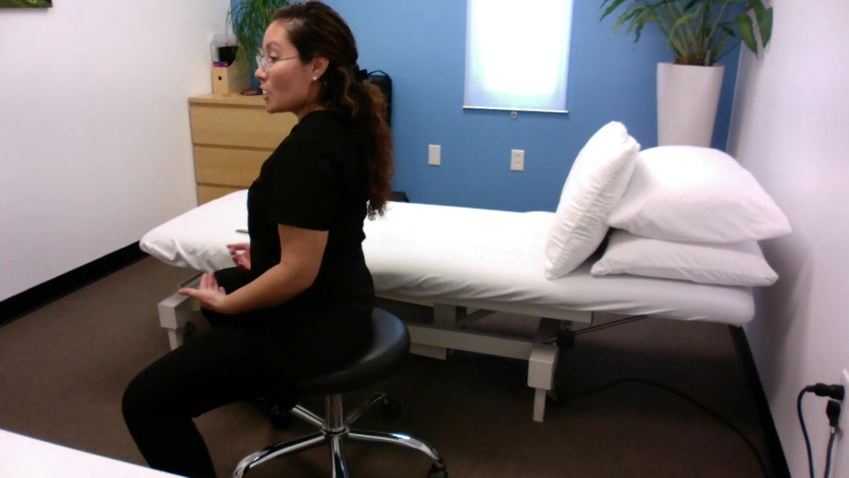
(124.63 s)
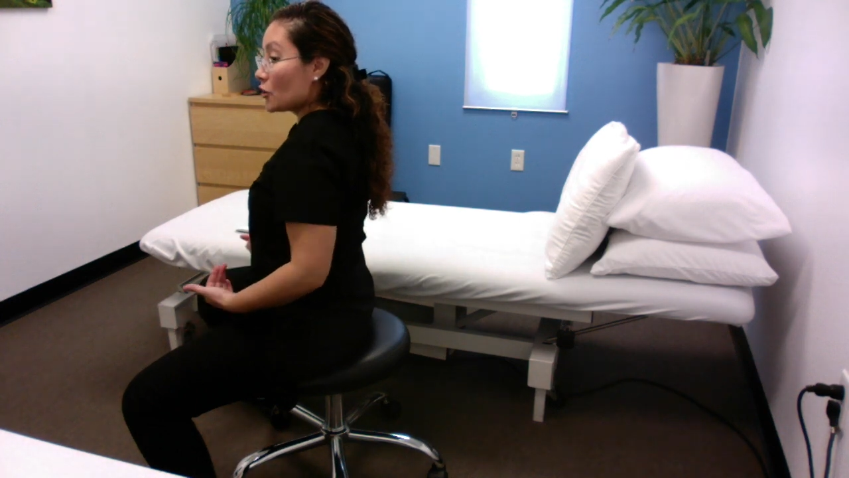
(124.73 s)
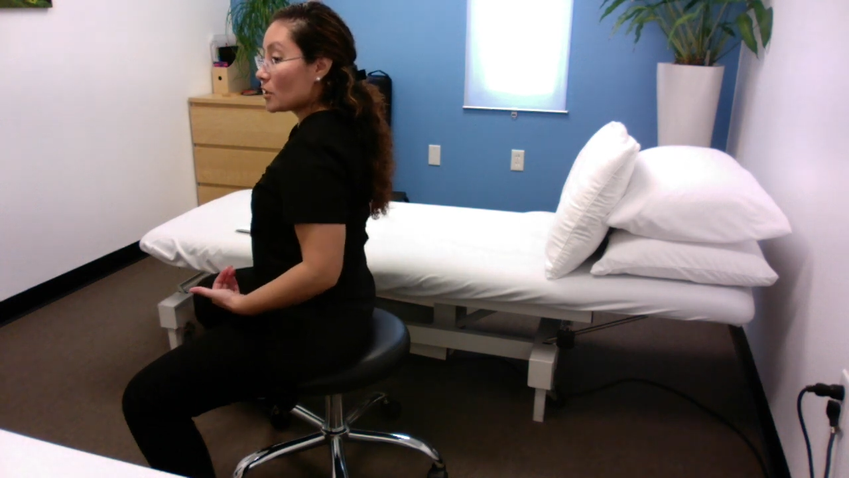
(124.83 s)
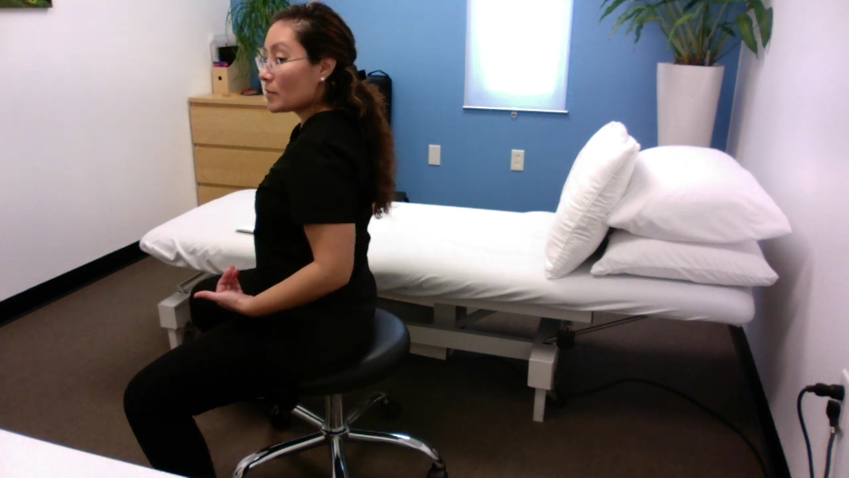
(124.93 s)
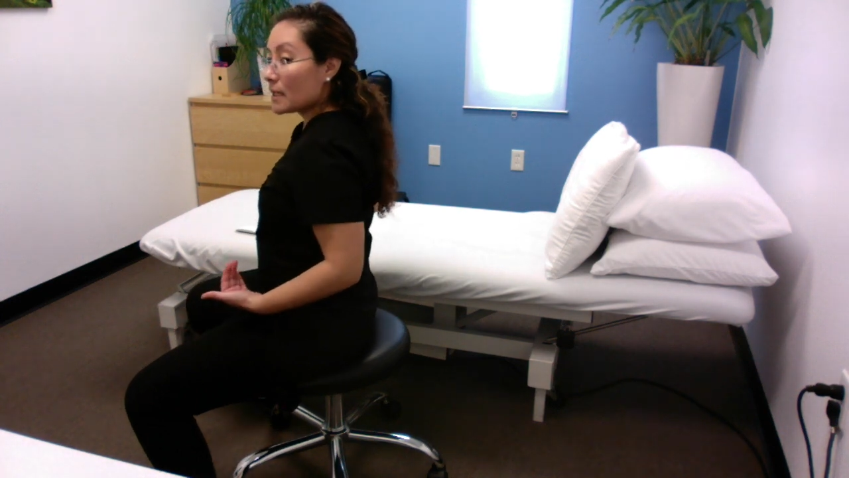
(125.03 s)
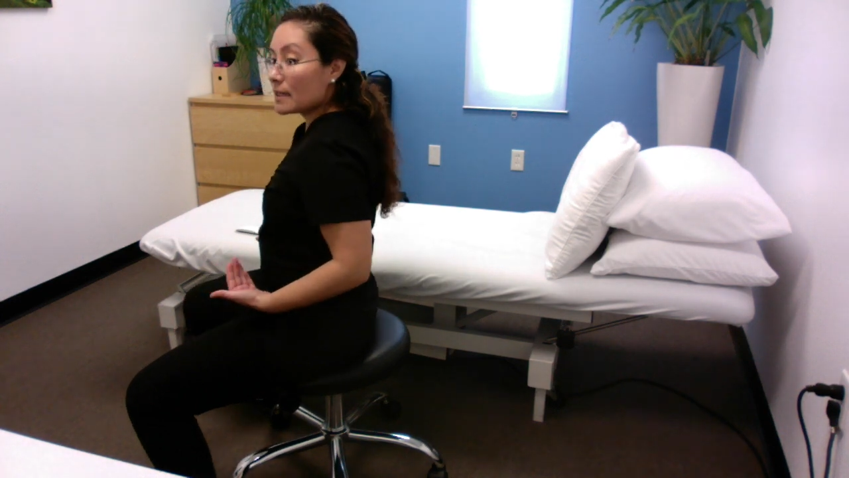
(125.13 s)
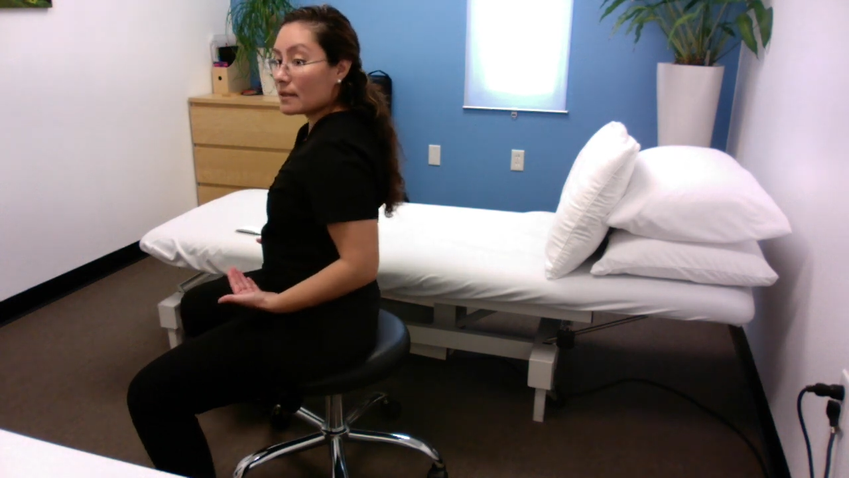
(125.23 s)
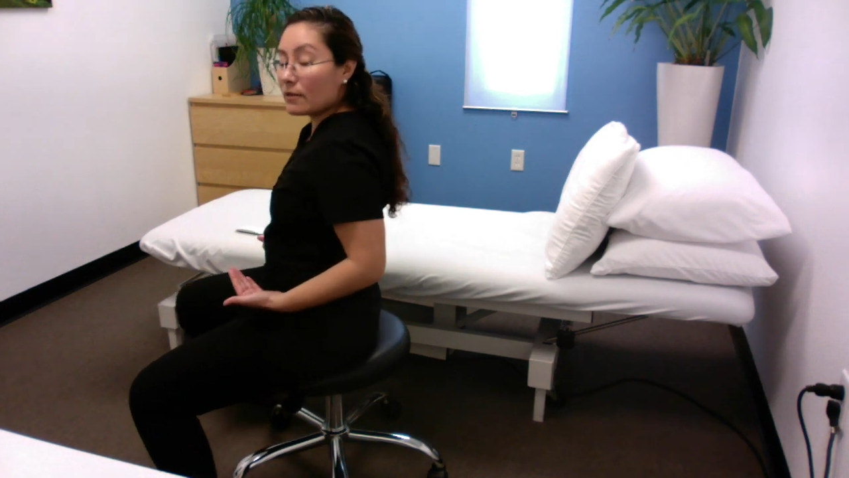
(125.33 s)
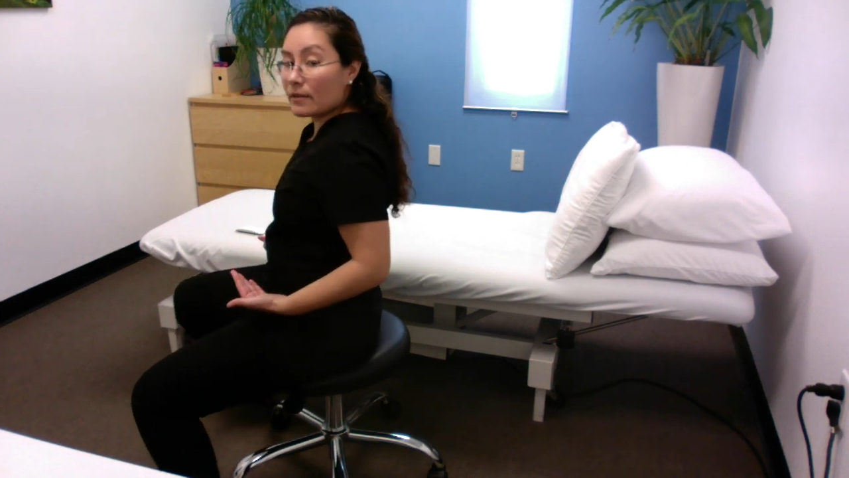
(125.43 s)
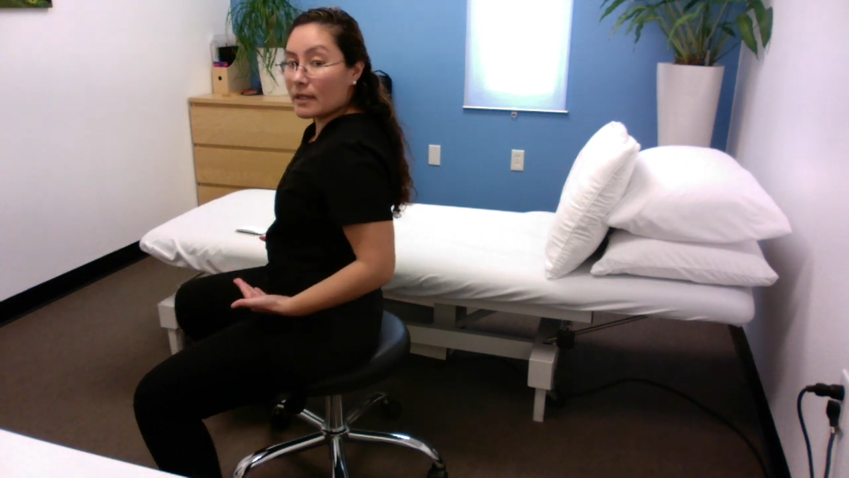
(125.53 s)
Just
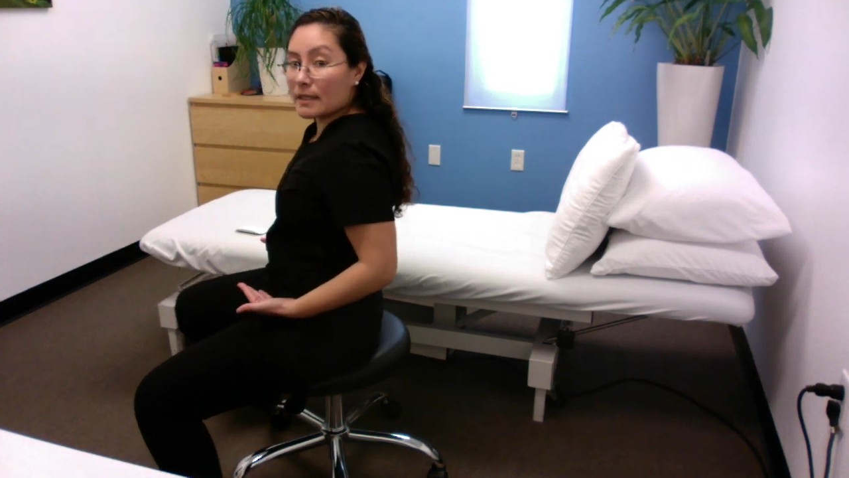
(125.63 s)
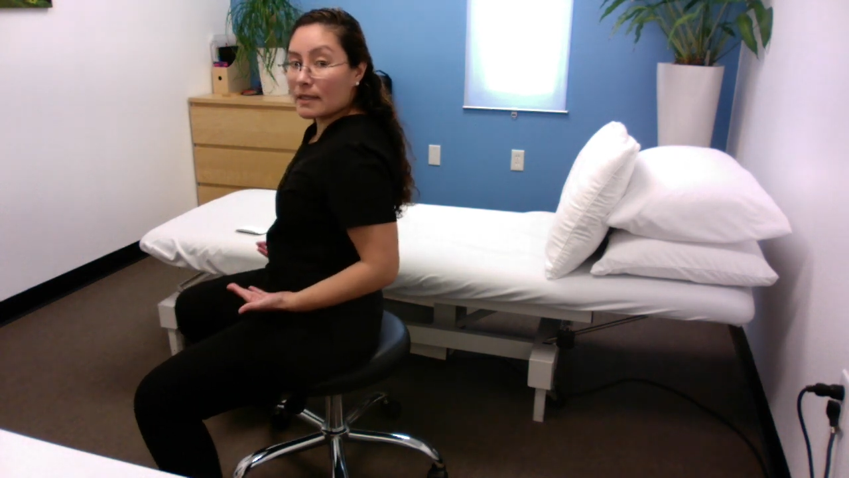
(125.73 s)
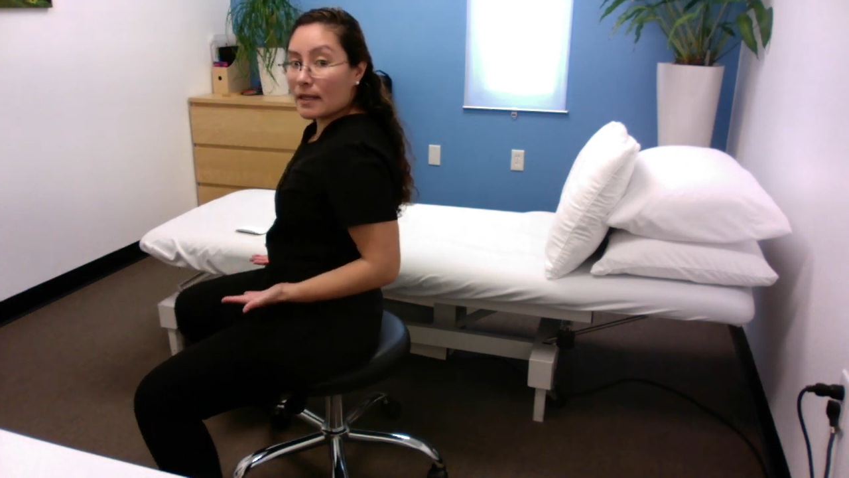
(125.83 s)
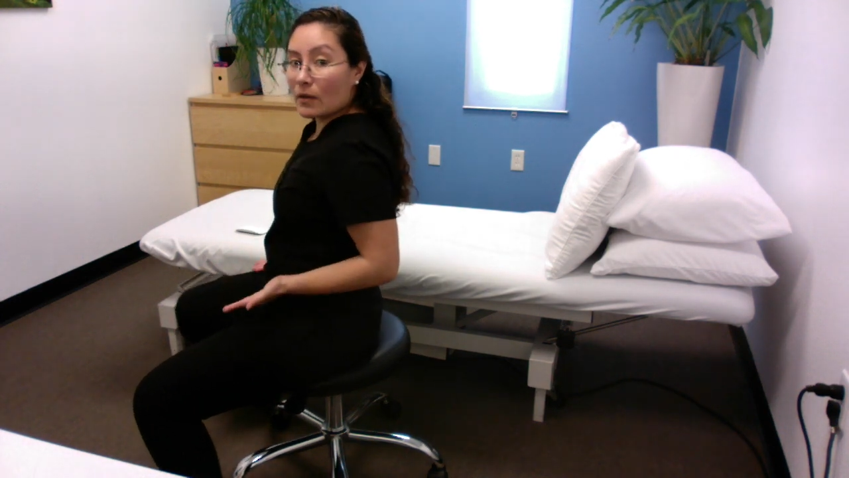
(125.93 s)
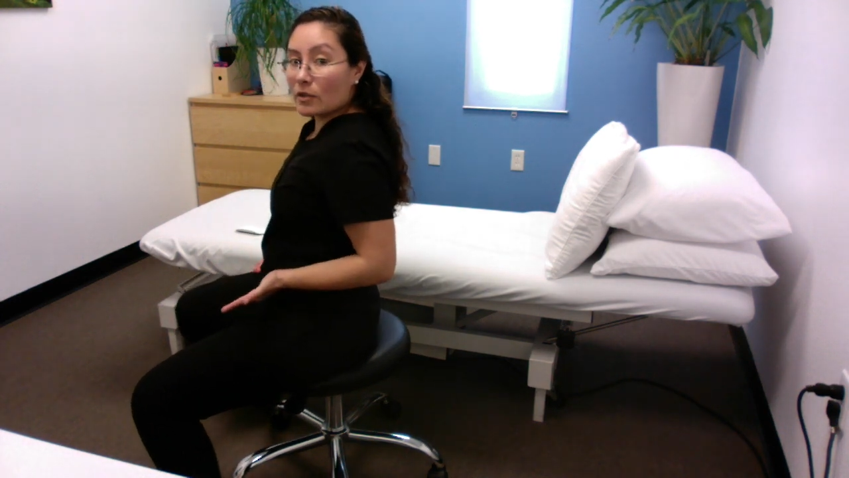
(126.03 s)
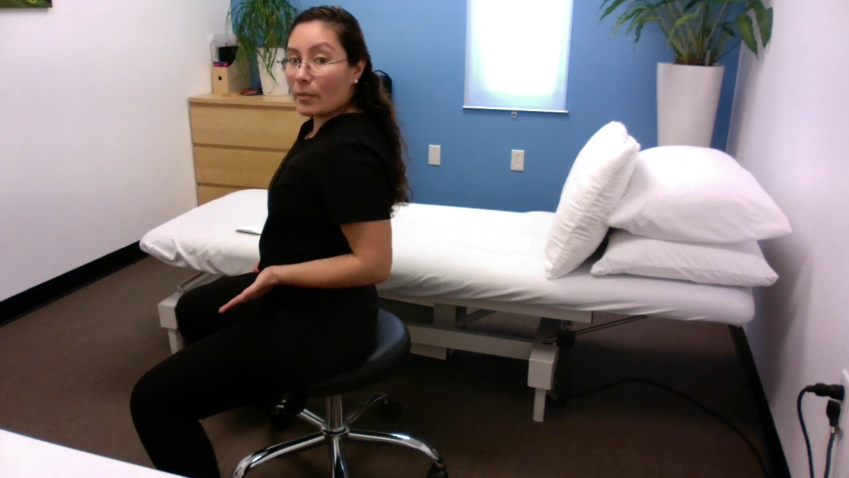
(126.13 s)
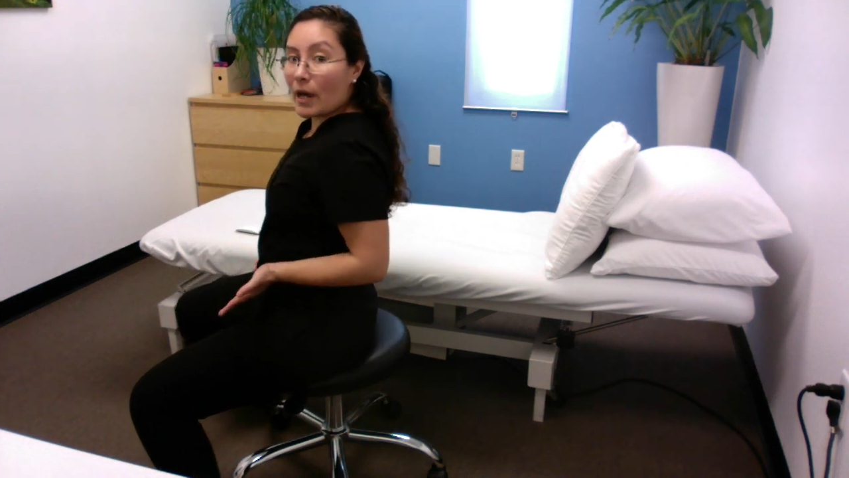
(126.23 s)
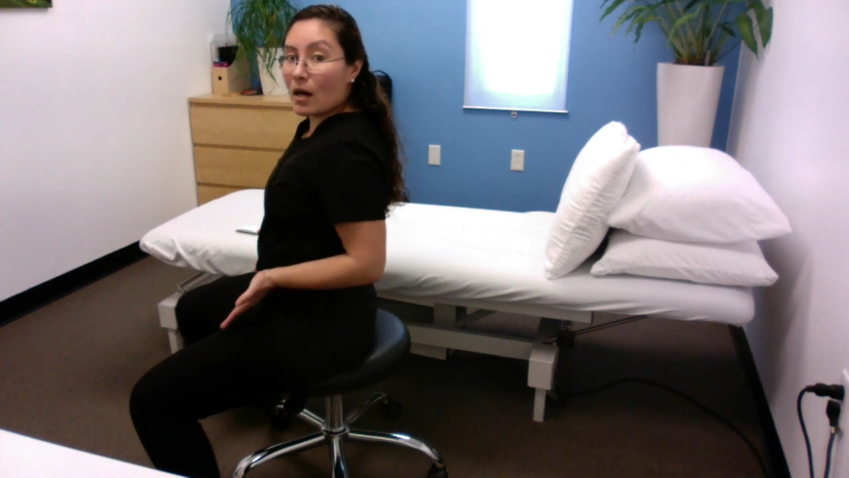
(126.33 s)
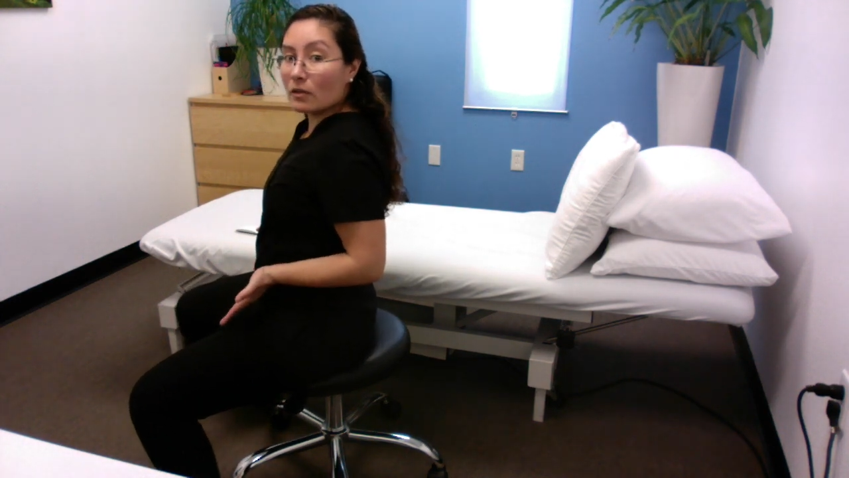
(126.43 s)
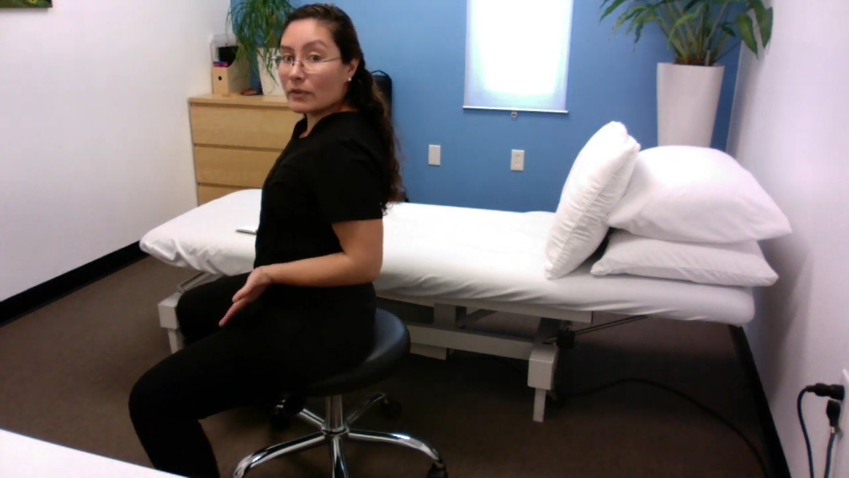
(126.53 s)
because this allows the
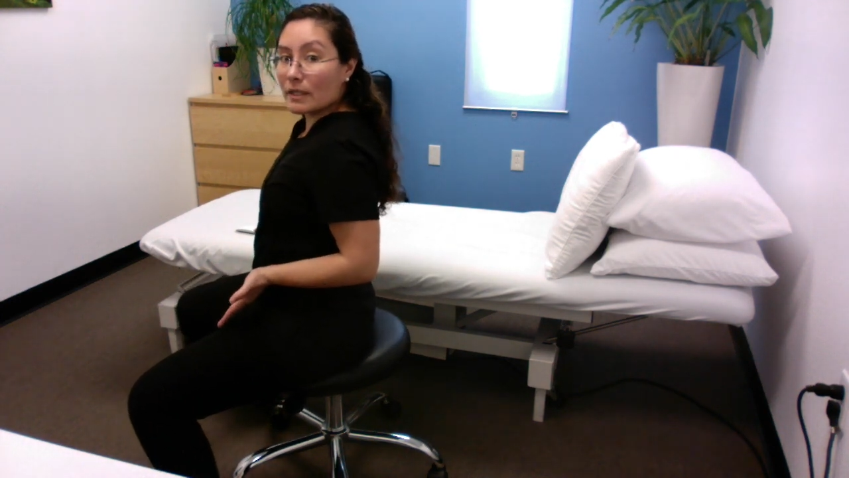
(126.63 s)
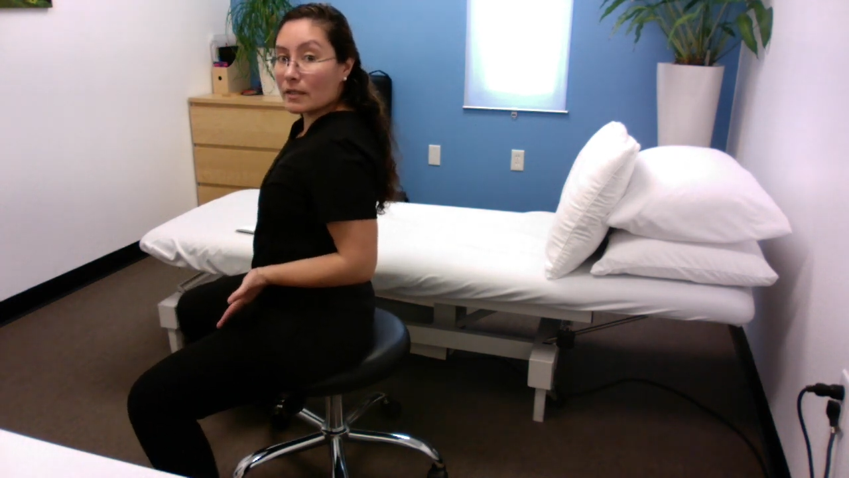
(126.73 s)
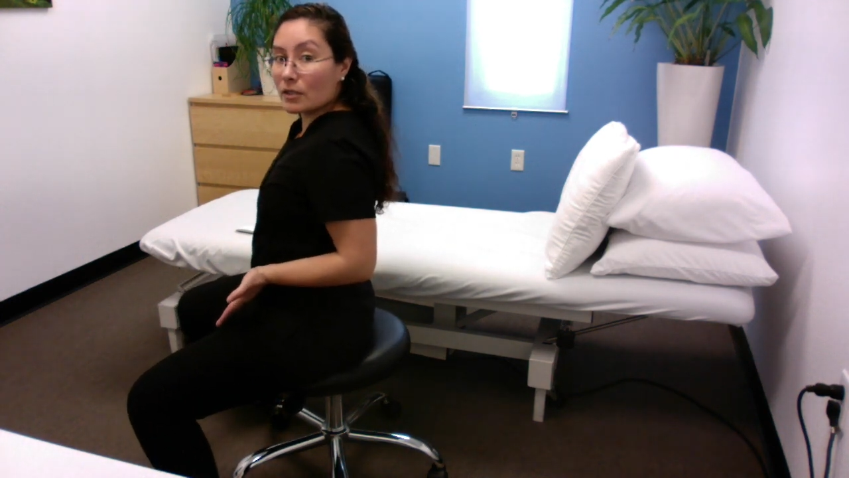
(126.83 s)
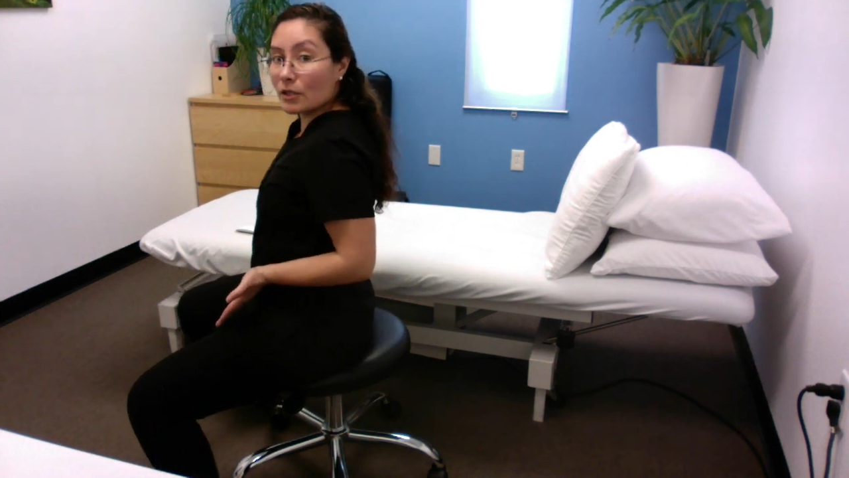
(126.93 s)
pelvis